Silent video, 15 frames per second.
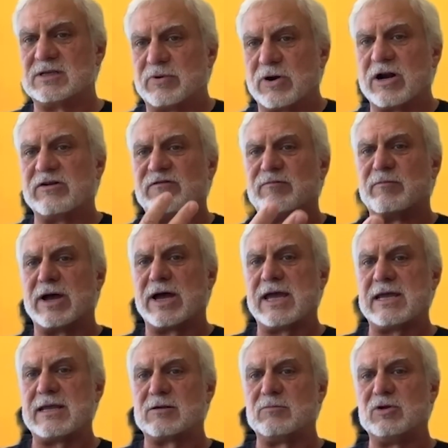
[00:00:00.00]
part of
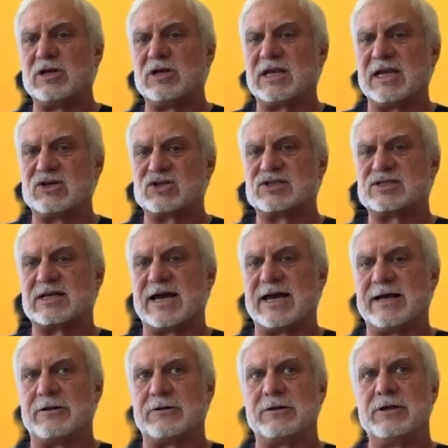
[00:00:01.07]
my communication
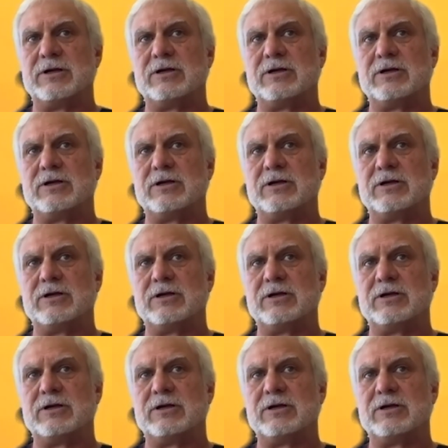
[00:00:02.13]
style,